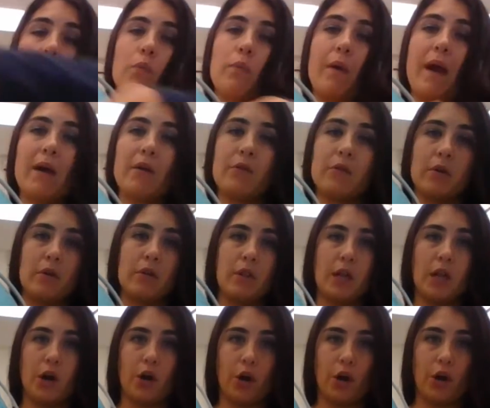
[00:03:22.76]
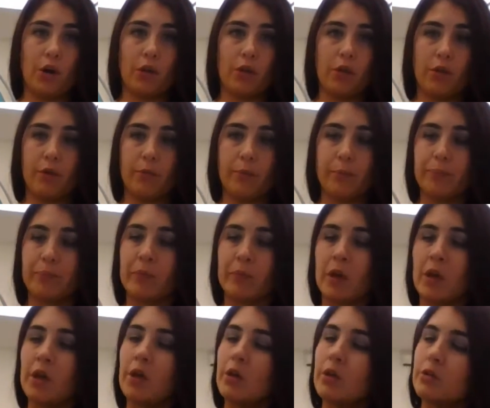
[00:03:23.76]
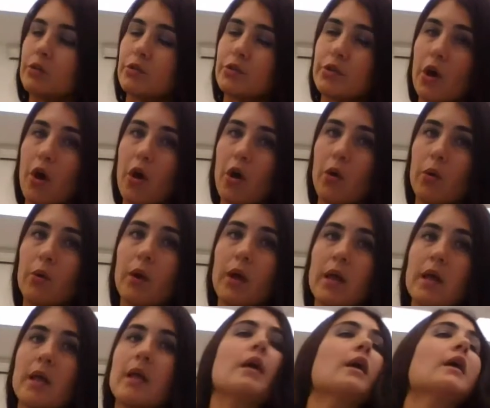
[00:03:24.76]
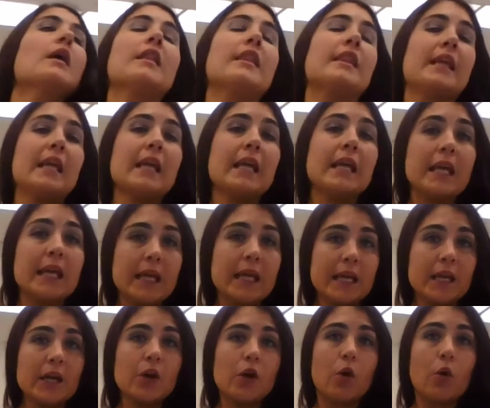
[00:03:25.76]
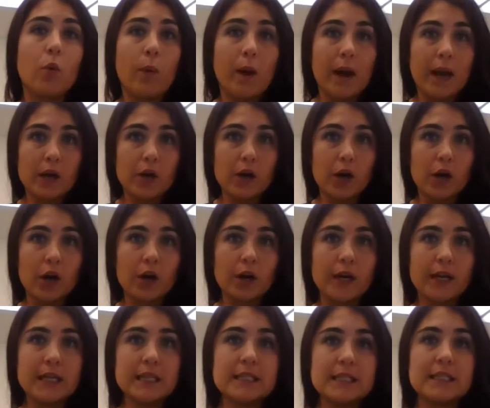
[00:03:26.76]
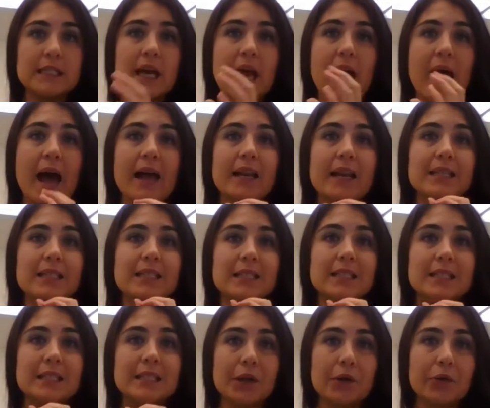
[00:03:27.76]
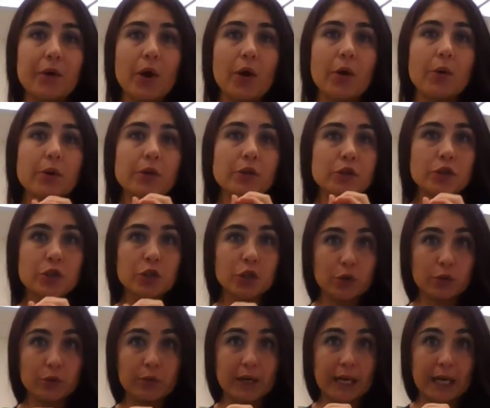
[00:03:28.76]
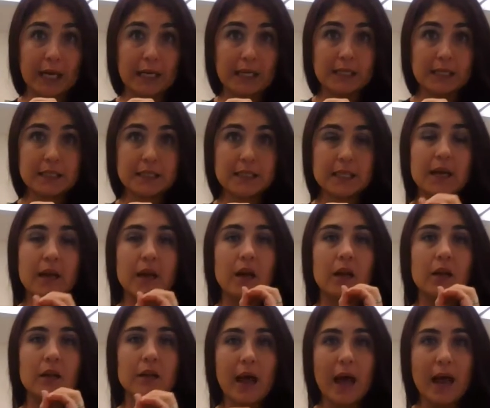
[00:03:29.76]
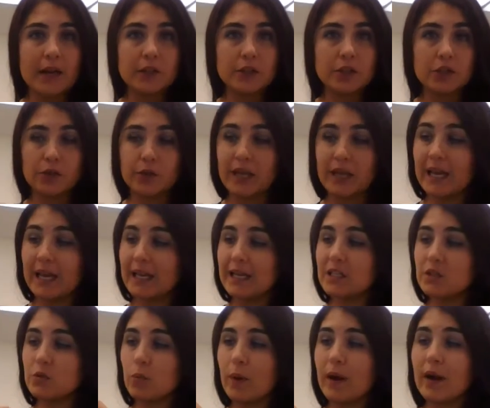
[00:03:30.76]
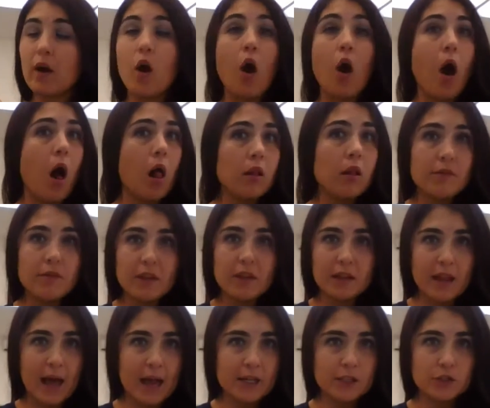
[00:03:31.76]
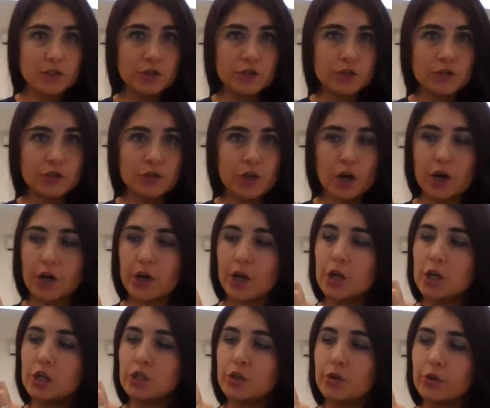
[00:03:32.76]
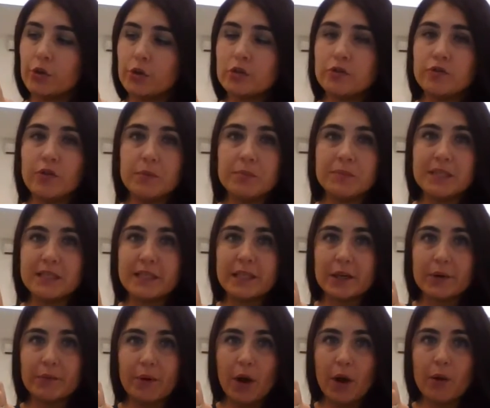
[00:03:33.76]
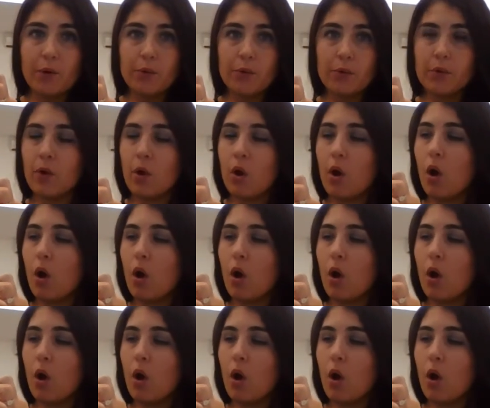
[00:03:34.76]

around the Earth. So the equator is at 0 degrees latitude. It is where all of the latitudes start. So it goes from 0